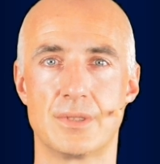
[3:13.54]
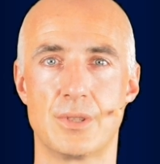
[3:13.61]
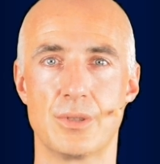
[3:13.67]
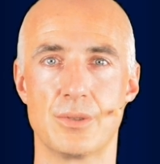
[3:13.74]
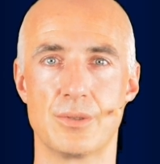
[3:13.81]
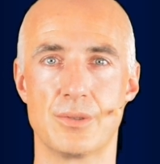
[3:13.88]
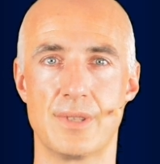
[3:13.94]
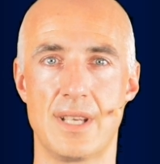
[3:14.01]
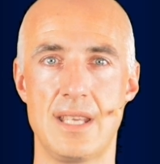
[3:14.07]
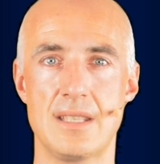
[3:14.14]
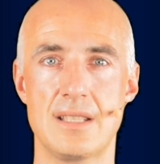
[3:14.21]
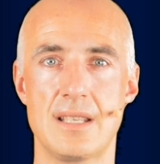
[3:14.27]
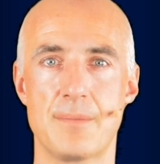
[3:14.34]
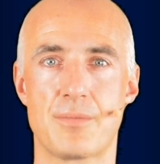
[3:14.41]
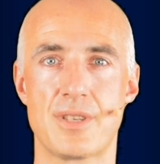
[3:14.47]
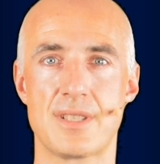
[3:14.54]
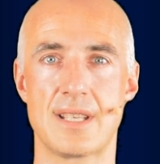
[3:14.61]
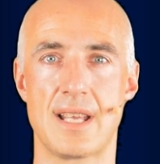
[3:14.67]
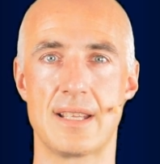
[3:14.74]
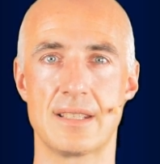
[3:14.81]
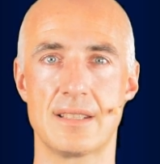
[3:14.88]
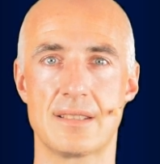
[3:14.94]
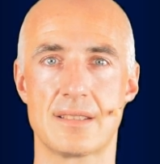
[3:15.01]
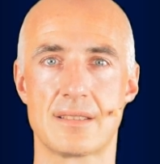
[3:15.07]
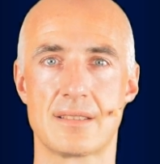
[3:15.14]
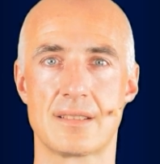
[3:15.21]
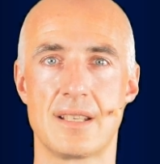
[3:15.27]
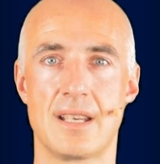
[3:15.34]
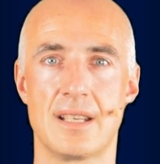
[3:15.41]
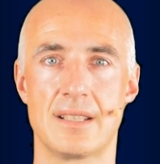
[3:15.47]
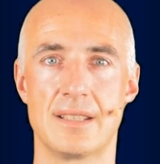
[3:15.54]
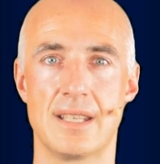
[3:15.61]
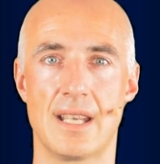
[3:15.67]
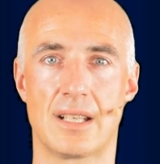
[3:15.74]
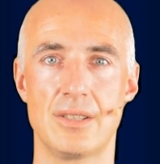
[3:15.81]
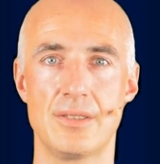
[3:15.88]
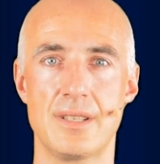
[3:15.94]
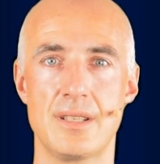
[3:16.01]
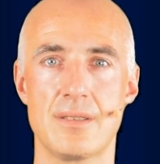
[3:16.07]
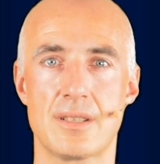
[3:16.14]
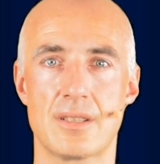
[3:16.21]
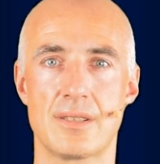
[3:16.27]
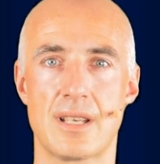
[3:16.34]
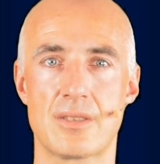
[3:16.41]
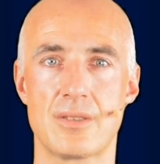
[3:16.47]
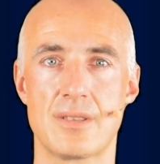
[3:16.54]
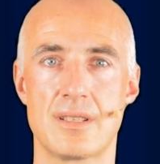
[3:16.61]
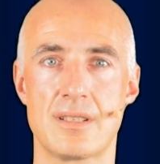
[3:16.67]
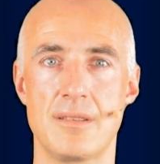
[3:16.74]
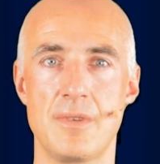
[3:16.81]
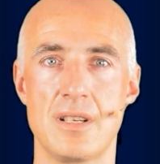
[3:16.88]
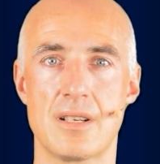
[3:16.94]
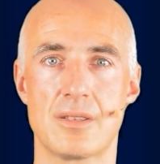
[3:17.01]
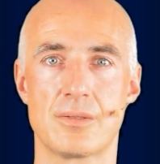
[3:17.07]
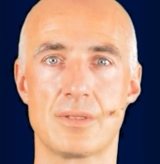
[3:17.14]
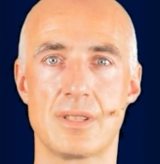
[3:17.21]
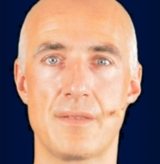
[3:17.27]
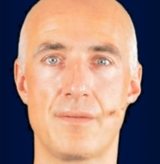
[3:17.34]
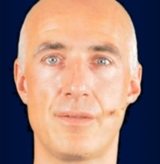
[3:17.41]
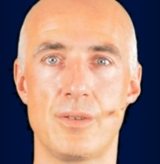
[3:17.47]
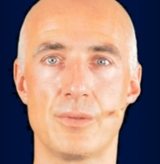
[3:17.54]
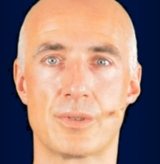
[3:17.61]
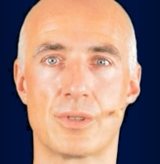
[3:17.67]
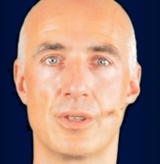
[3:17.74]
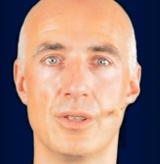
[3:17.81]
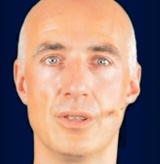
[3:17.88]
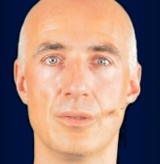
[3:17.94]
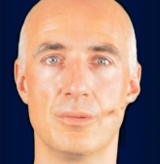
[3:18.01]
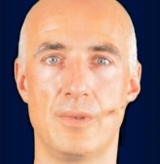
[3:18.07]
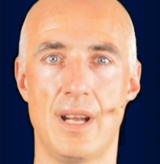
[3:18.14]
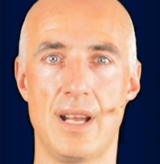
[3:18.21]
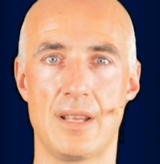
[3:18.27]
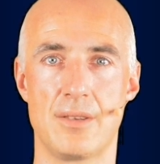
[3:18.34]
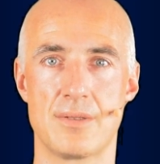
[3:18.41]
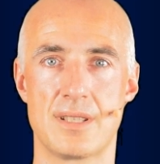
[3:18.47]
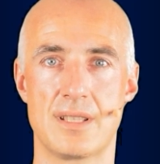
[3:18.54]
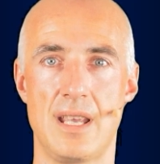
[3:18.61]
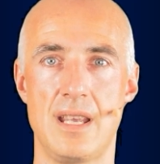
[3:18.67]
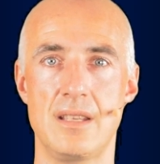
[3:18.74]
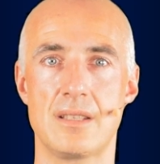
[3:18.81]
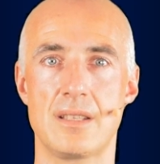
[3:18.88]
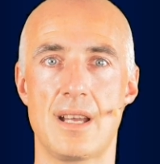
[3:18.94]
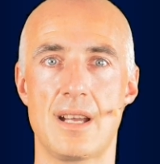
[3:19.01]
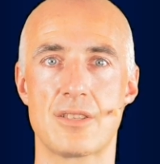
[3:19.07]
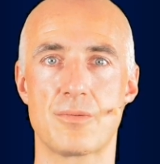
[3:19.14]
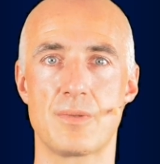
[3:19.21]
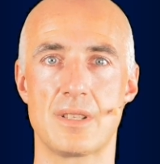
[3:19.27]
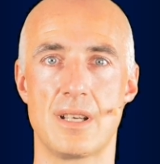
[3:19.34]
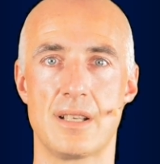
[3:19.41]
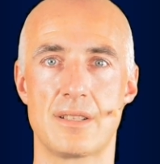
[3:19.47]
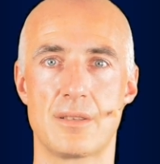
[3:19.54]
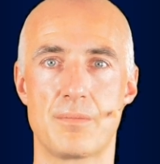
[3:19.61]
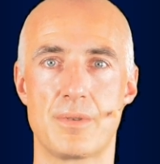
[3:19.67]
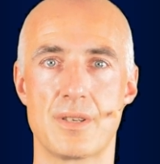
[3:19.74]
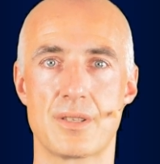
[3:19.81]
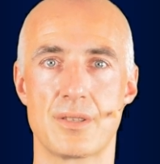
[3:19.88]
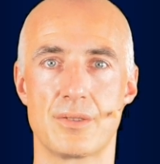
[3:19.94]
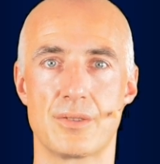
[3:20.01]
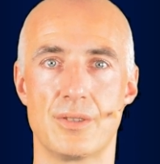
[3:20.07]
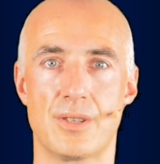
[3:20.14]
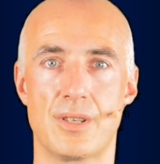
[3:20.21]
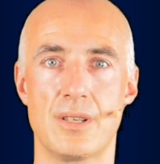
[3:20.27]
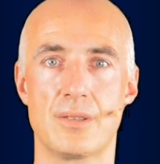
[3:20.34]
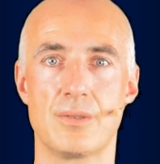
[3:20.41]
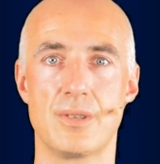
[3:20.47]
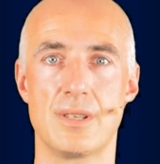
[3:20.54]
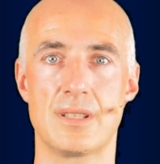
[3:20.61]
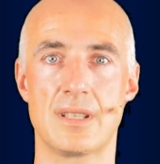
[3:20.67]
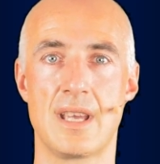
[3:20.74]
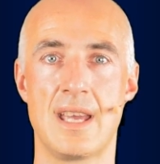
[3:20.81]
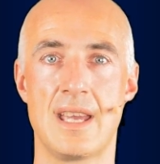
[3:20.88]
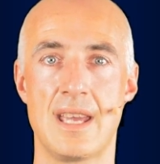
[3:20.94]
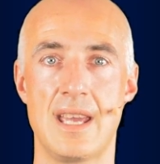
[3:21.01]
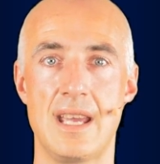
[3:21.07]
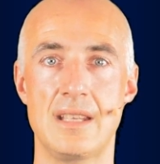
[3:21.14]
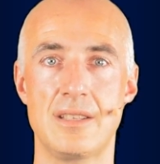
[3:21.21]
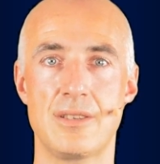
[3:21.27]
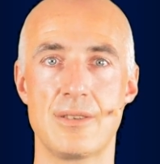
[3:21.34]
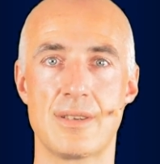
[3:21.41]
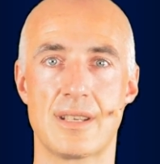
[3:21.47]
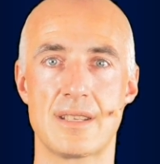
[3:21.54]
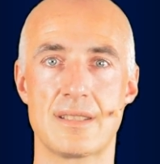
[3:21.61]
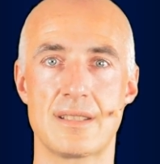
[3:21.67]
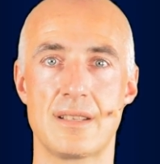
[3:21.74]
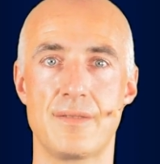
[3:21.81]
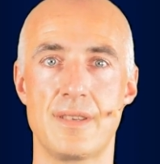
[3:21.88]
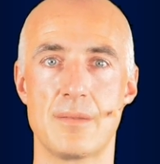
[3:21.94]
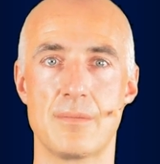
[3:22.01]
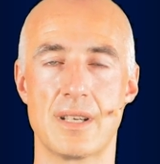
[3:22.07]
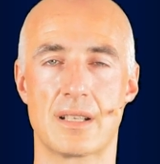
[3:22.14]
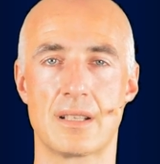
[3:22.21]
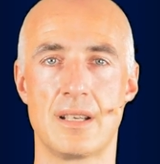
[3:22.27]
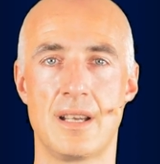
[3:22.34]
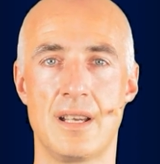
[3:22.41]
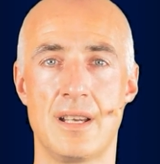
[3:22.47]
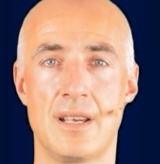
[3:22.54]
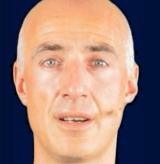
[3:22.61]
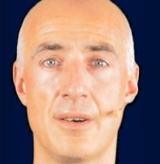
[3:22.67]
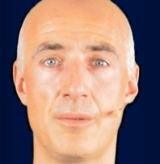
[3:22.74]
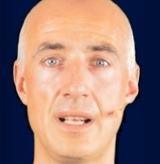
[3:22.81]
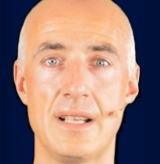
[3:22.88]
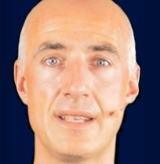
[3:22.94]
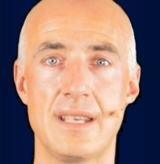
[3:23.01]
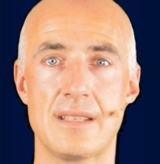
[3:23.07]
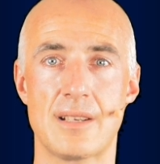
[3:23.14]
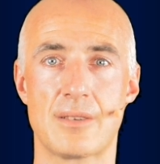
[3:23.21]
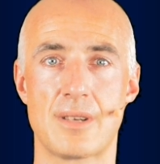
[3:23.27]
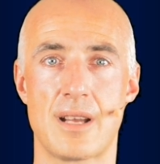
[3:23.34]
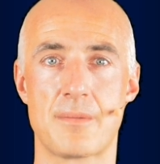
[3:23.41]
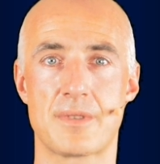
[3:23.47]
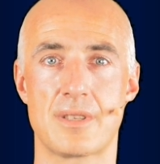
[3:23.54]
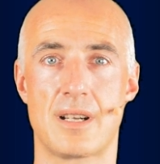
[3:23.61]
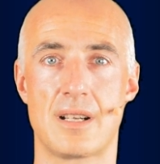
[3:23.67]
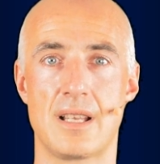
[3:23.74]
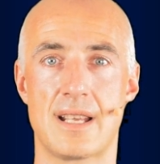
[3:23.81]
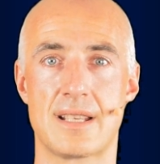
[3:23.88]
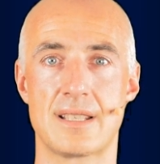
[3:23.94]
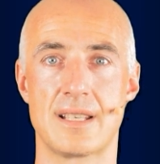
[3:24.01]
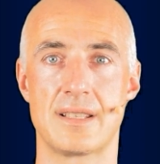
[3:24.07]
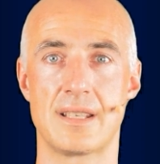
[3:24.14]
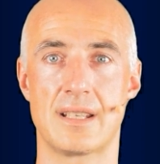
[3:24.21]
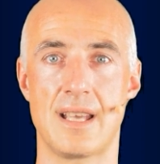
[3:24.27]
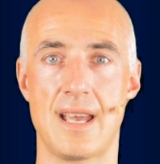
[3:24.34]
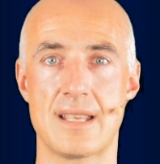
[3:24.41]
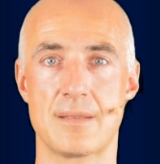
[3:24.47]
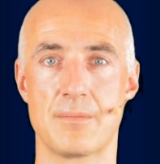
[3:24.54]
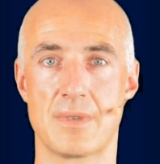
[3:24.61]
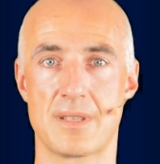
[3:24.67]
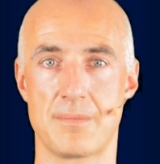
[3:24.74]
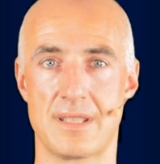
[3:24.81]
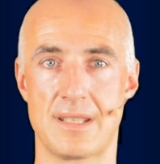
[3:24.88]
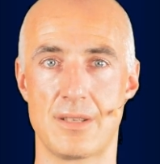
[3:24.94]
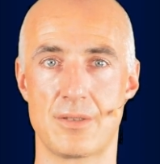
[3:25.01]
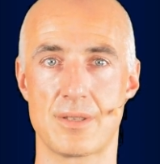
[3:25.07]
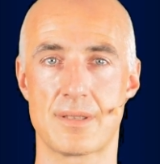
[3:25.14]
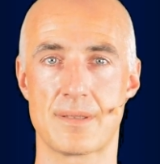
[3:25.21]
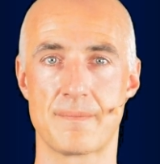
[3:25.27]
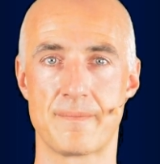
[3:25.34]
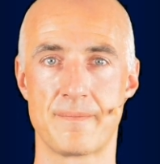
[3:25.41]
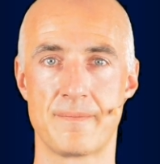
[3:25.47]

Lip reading: To easily present it, the continuous connection is similar to the phone call when you stay in touch with other person talking to it and hearing instant feedback, while datagrams are like sending SMS messages.